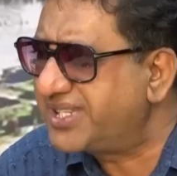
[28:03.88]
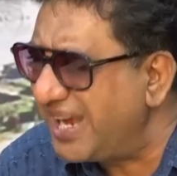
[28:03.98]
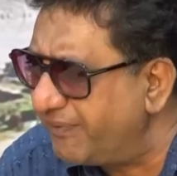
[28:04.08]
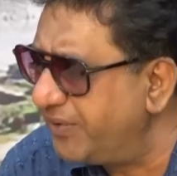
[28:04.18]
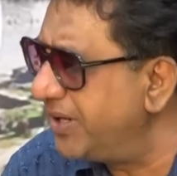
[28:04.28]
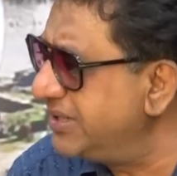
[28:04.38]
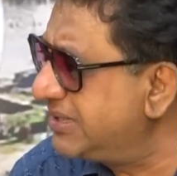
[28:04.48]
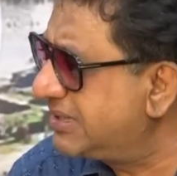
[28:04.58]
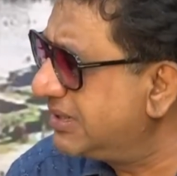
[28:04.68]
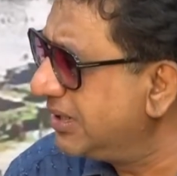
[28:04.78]

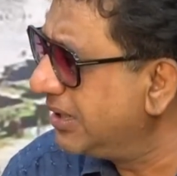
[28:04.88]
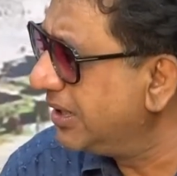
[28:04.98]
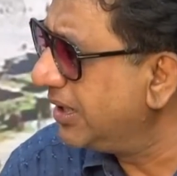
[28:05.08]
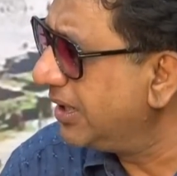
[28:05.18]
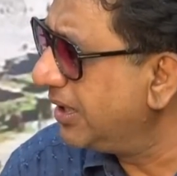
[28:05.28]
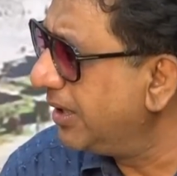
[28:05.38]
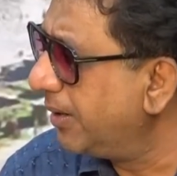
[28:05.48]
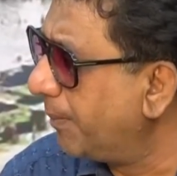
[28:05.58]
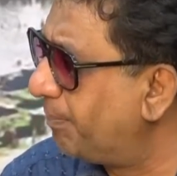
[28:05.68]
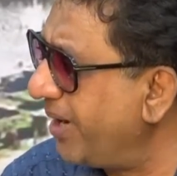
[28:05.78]
severance
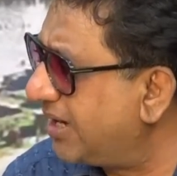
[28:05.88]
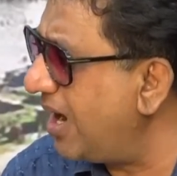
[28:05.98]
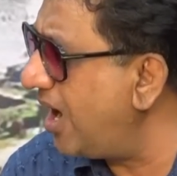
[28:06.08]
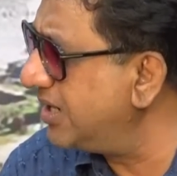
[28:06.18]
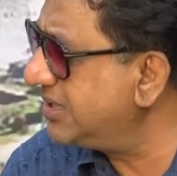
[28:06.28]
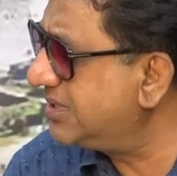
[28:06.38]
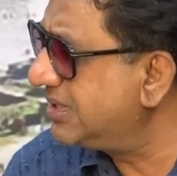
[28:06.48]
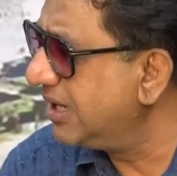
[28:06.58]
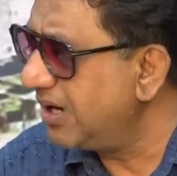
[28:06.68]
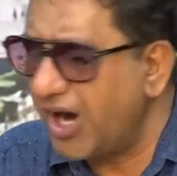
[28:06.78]

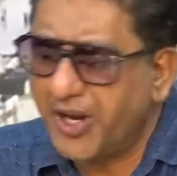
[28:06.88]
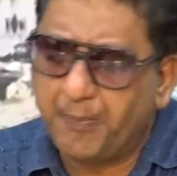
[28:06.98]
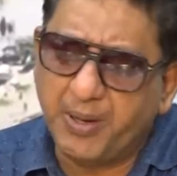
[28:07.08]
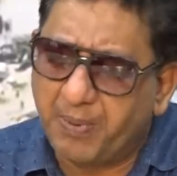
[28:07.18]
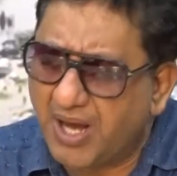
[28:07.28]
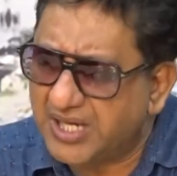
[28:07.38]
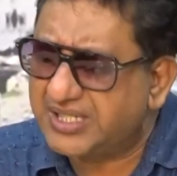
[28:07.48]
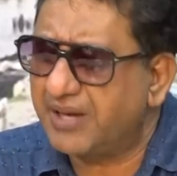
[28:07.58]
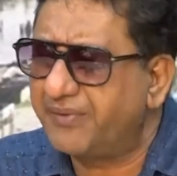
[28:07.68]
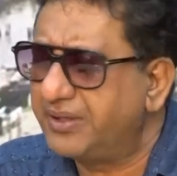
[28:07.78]
because other people got
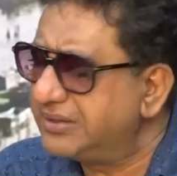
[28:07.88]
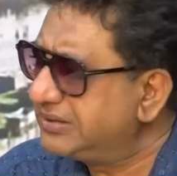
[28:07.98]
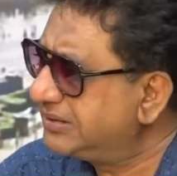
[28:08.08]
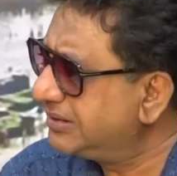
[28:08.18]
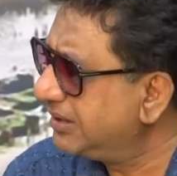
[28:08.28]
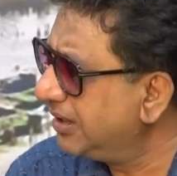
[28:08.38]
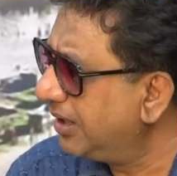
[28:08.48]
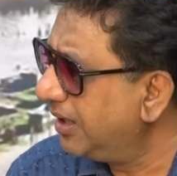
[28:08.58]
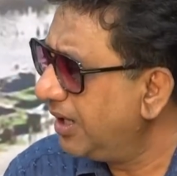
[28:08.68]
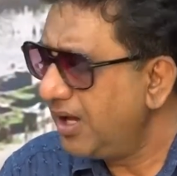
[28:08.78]
severance.
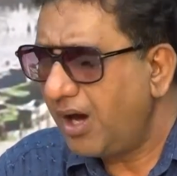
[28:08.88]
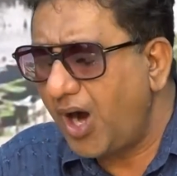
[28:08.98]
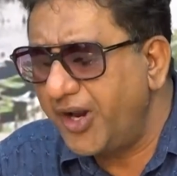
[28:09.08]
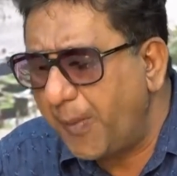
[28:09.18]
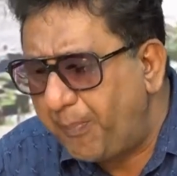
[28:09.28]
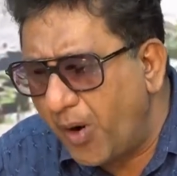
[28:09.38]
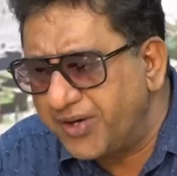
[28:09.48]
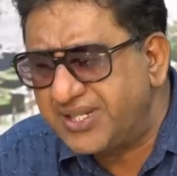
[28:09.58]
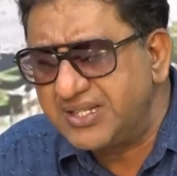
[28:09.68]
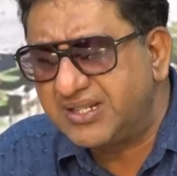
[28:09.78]
Other
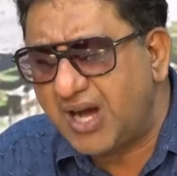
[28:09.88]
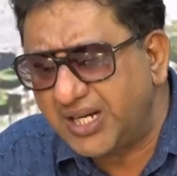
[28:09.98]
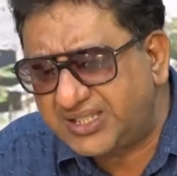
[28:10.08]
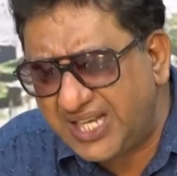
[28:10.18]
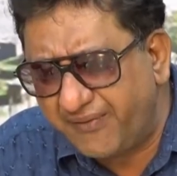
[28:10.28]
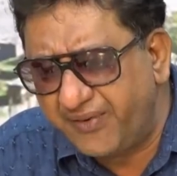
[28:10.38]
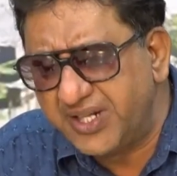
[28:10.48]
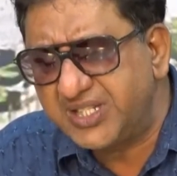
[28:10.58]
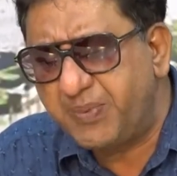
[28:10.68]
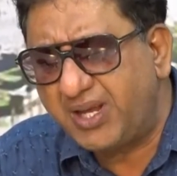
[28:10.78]
persons got
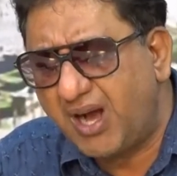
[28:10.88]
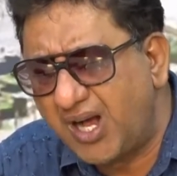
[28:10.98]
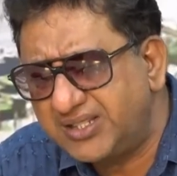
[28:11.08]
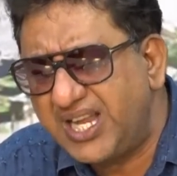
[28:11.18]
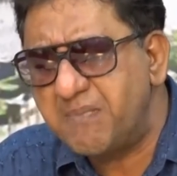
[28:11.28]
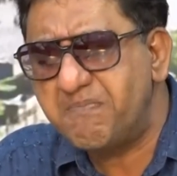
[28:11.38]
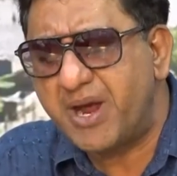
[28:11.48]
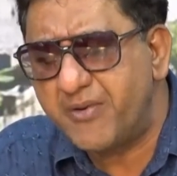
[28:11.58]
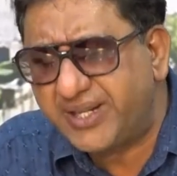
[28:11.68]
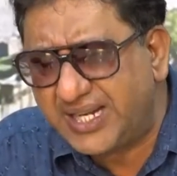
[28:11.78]
severance because they
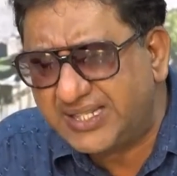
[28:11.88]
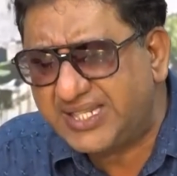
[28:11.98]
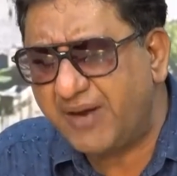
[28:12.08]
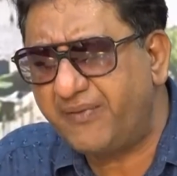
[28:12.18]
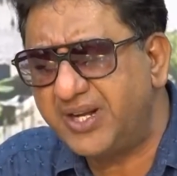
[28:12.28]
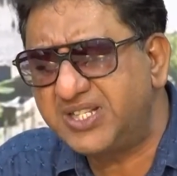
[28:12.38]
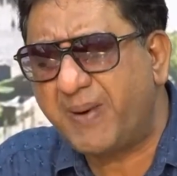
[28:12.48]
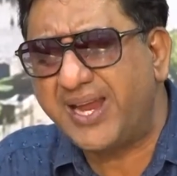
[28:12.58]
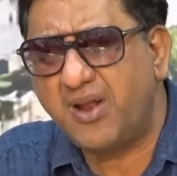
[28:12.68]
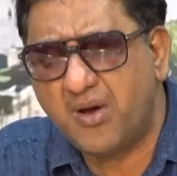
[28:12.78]
merited severance
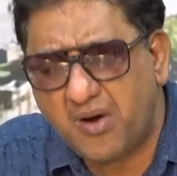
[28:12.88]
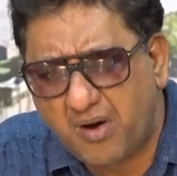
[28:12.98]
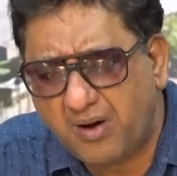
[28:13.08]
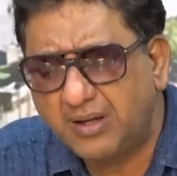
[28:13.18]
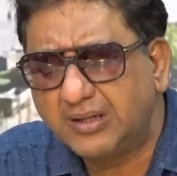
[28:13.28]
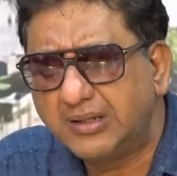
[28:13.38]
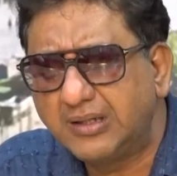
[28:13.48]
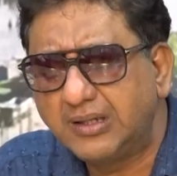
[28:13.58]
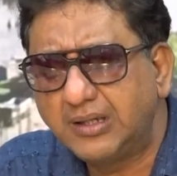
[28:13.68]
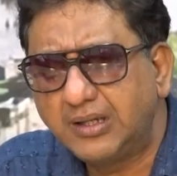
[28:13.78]
by law.
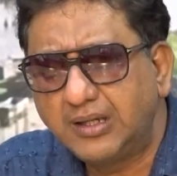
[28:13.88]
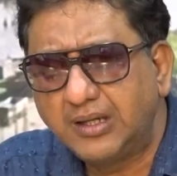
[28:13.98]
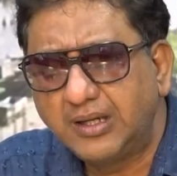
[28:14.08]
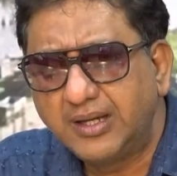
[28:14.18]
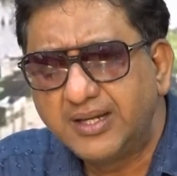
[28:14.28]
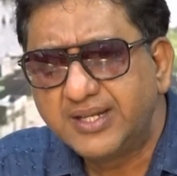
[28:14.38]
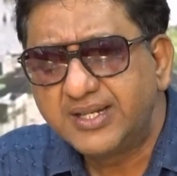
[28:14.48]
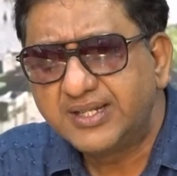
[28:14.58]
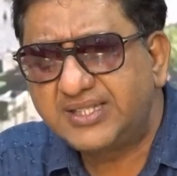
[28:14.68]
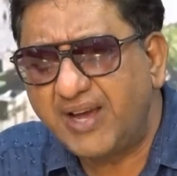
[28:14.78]

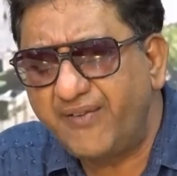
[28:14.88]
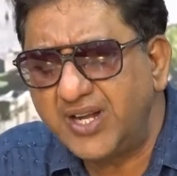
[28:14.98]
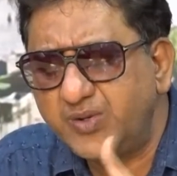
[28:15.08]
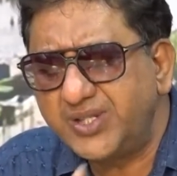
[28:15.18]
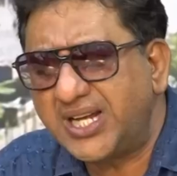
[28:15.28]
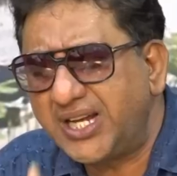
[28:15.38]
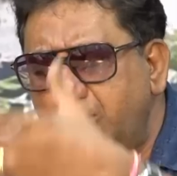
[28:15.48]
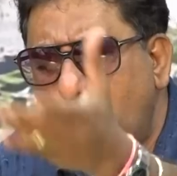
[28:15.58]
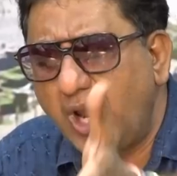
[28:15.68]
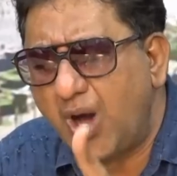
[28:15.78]
Severance was not a
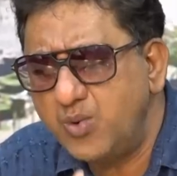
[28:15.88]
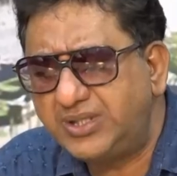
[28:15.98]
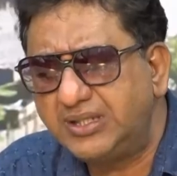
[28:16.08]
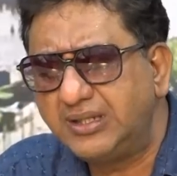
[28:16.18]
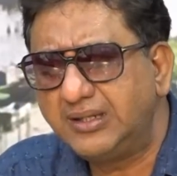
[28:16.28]
dole out.